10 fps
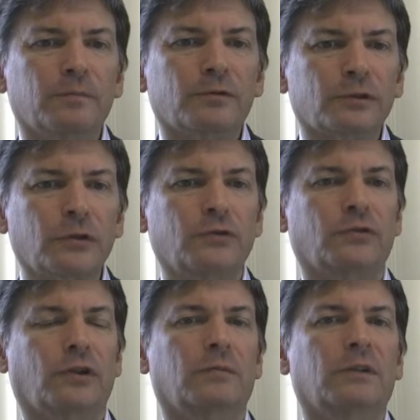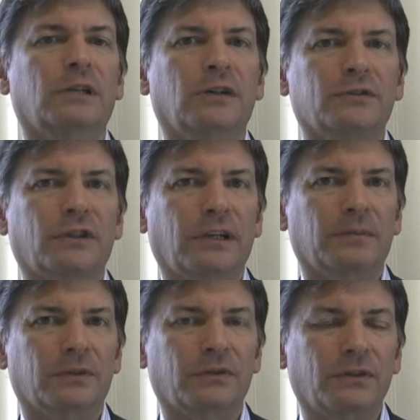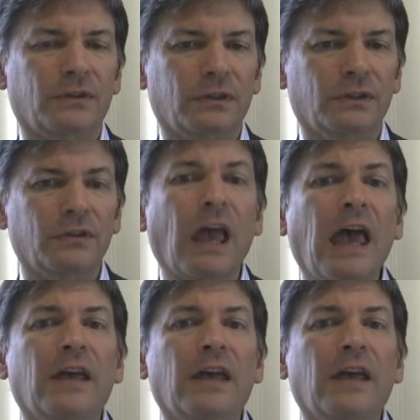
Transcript: prodromal Alzheimer's disease,